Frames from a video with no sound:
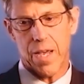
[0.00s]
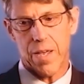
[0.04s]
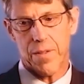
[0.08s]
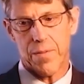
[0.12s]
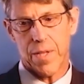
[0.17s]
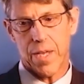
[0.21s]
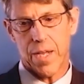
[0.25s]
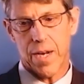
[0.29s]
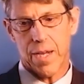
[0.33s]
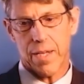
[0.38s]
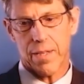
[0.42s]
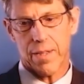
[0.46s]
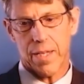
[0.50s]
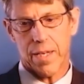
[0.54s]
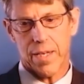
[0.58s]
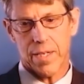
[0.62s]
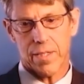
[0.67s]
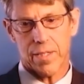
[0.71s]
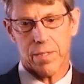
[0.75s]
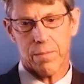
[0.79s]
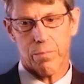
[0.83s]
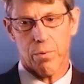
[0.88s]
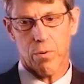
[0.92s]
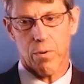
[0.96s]
And then I
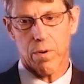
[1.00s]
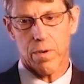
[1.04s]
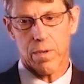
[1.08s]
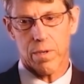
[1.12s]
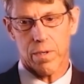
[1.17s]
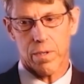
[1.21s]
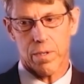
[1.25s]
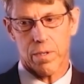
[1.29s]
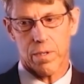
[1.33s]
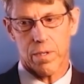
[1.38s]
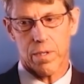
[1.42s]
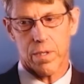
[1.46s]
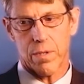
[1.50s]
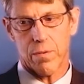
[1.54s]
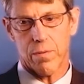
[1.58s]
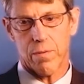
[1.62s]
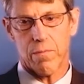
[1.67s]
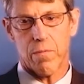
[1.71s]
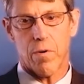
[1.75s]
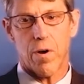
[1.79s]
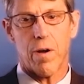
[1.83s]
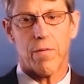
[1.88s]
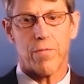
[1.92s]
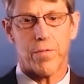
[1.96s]
think it's important to
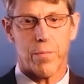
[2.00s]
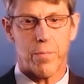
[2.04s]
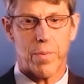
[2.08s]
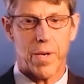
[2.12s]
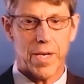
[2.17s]
involve